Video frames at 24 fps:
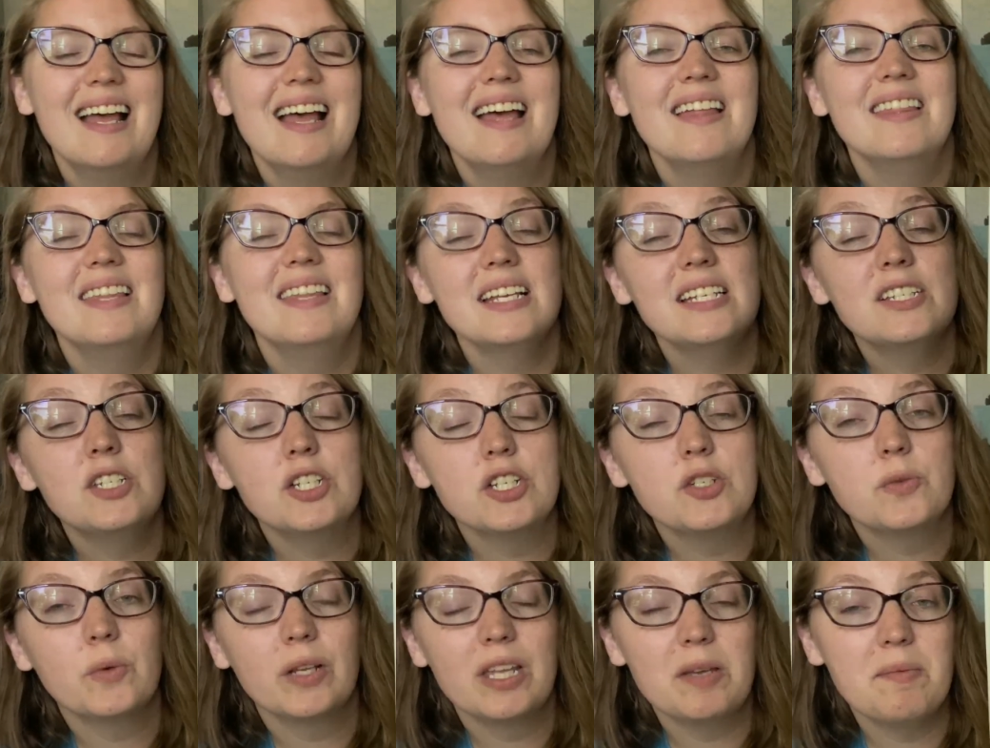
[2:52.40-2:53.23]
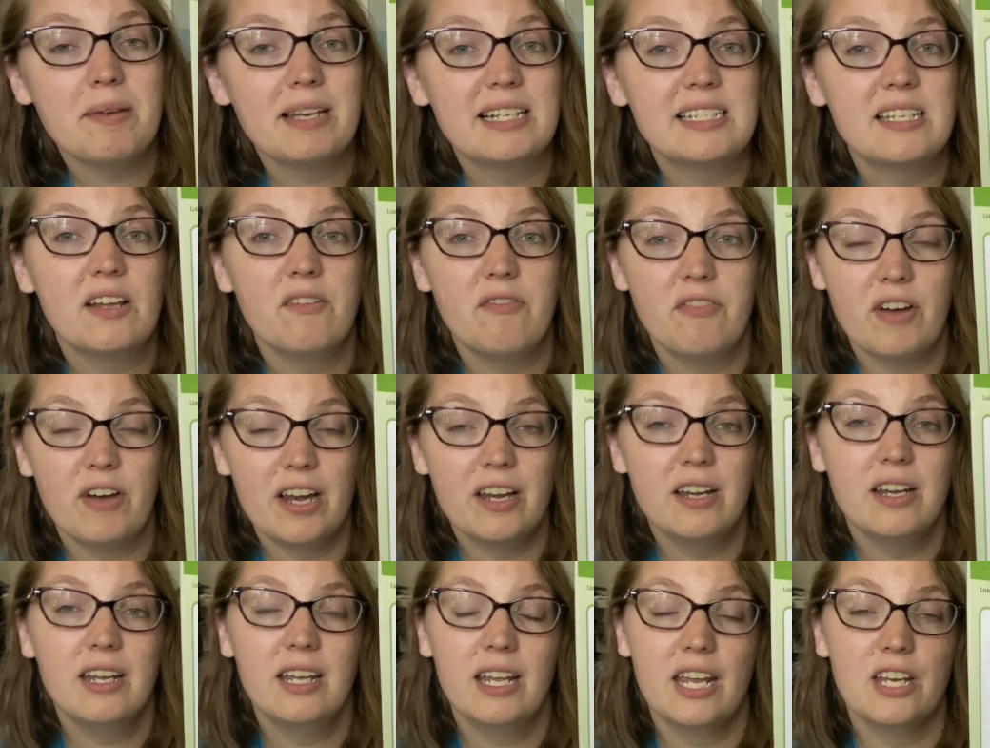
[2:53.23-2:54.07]
This just really makes it fun
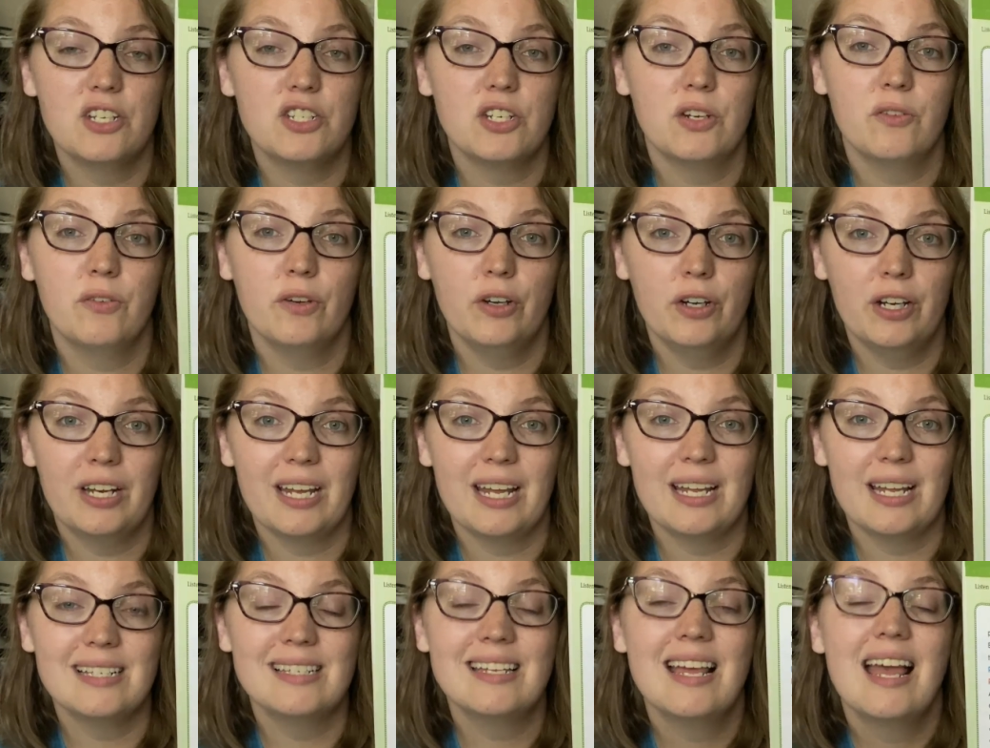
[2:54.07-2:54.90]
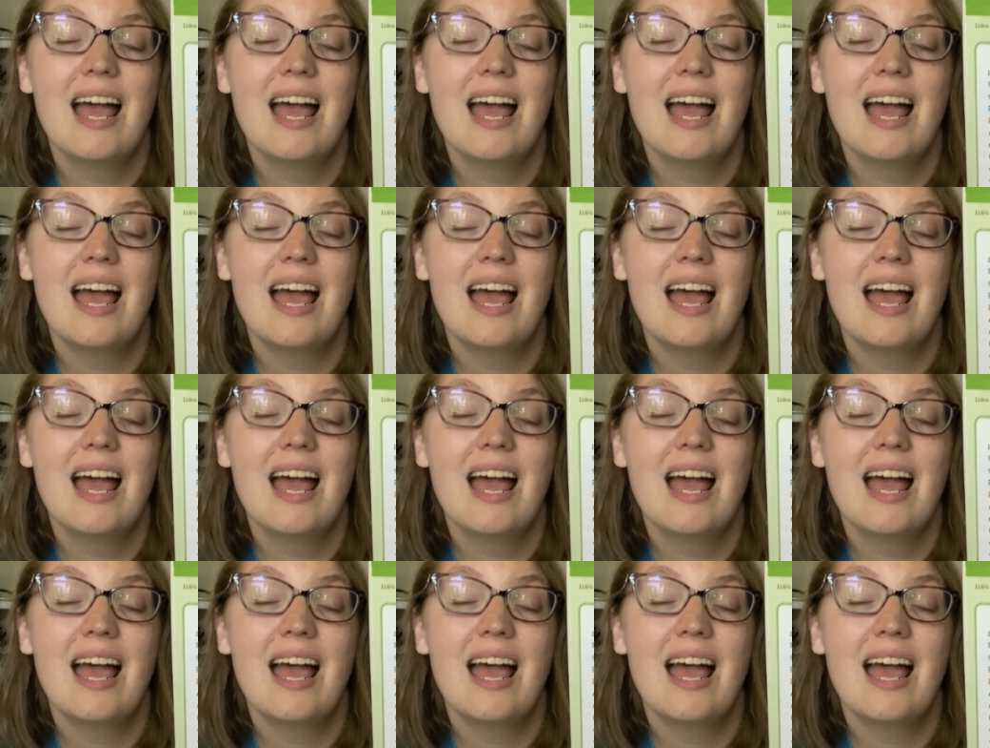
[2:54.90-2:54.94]
and engaging for your kids.